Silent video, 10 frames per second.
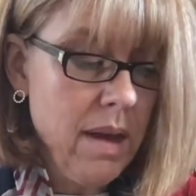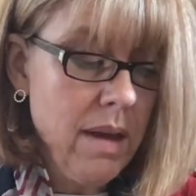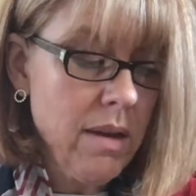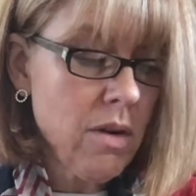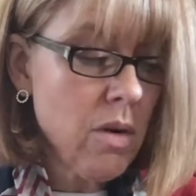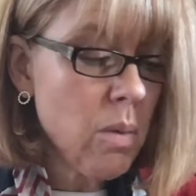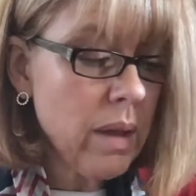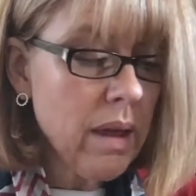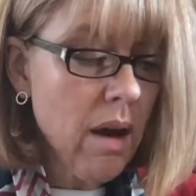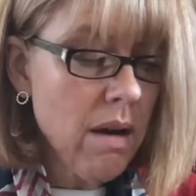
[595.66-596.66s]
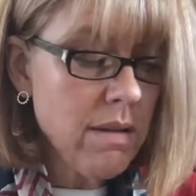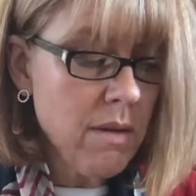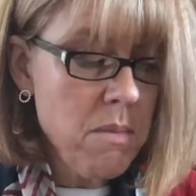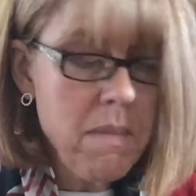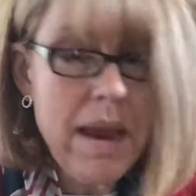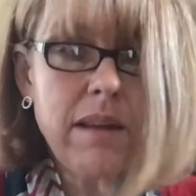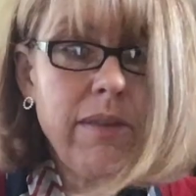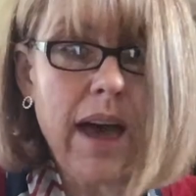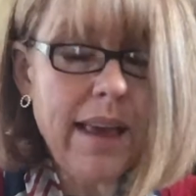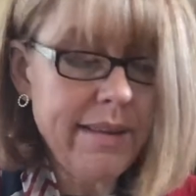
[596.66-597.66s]
Your gorilla hearts are made of
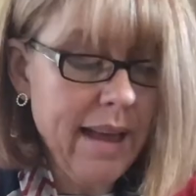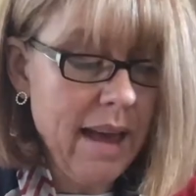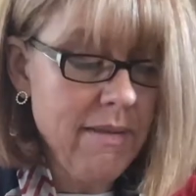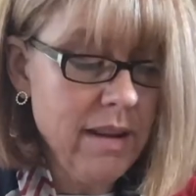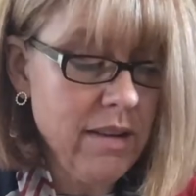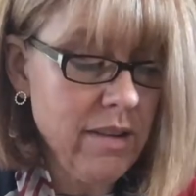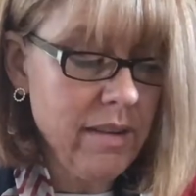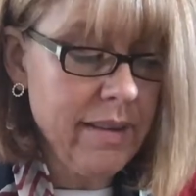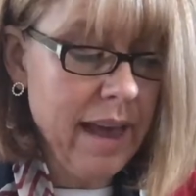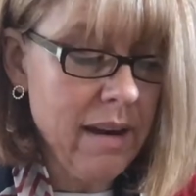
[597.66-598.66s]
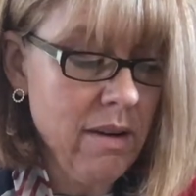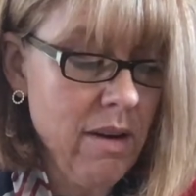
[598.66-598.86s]
ice, Ivan, she said,